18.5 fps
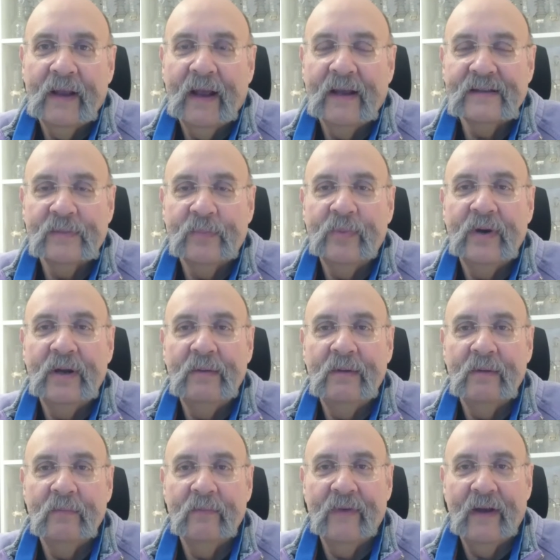has a
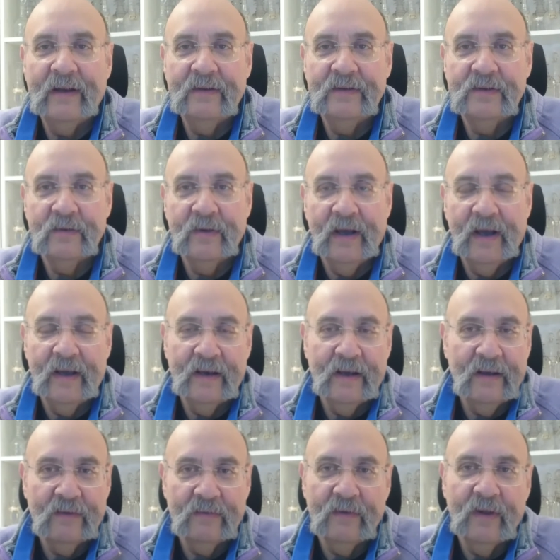premium value to it.
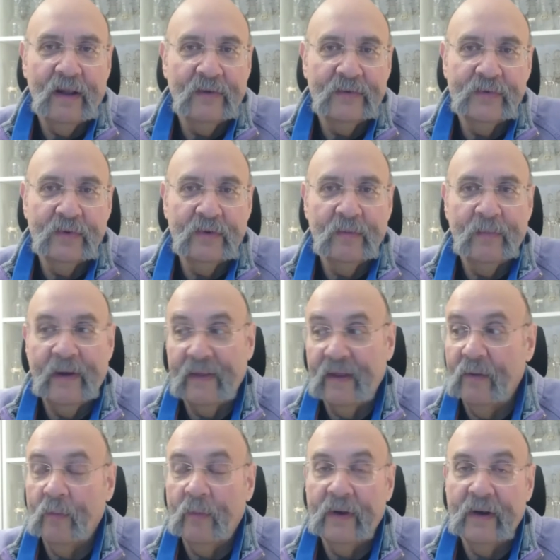And I'll talk about
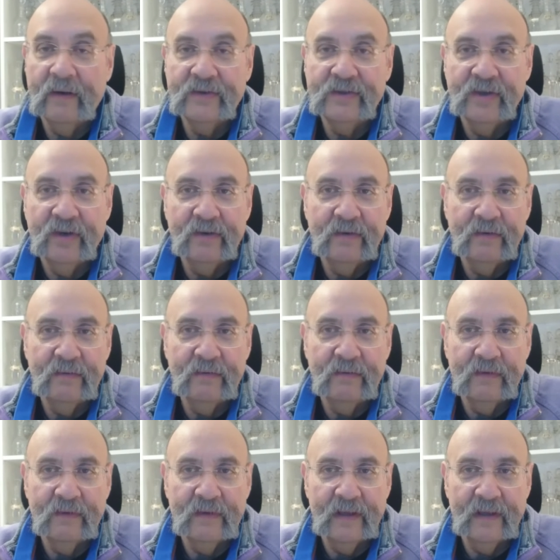that when I show
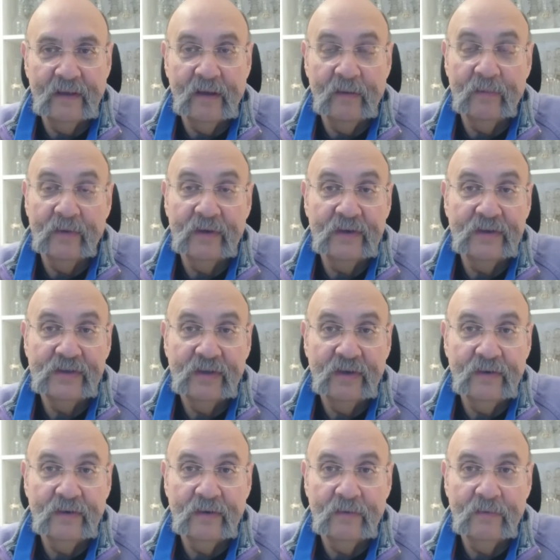you the thing that I'm going to
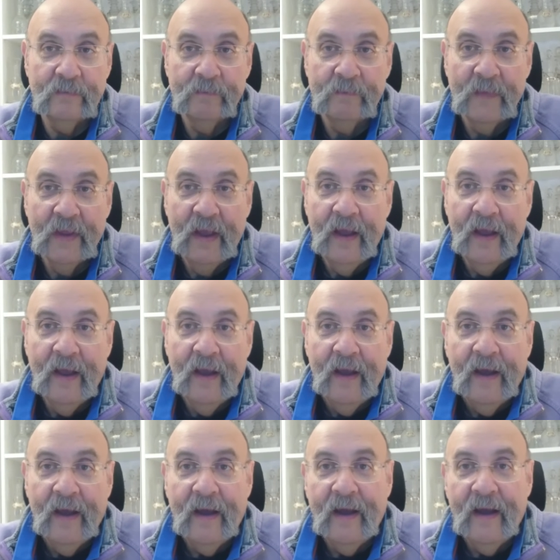show you.
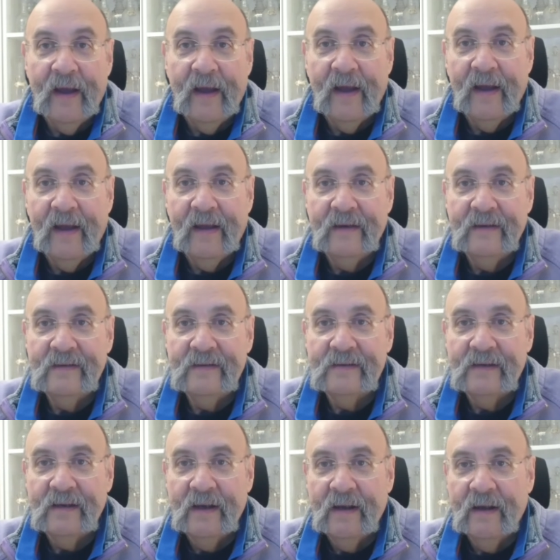
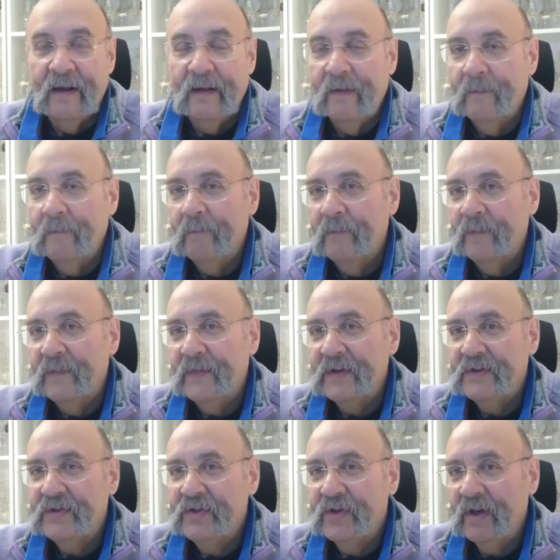And the
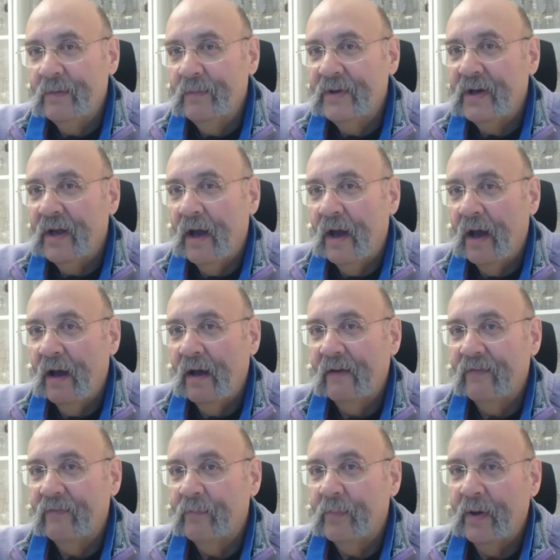German
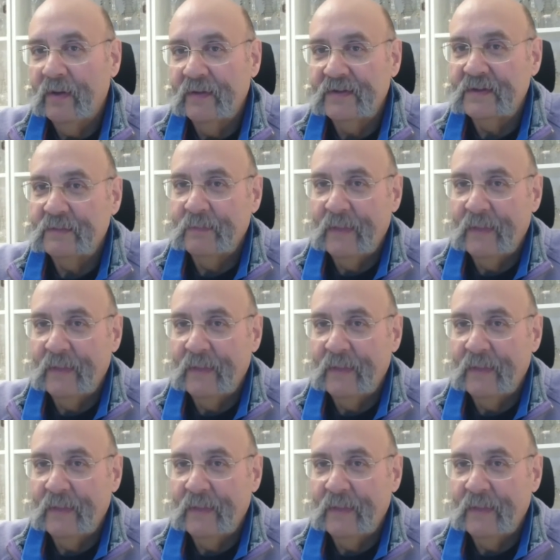half post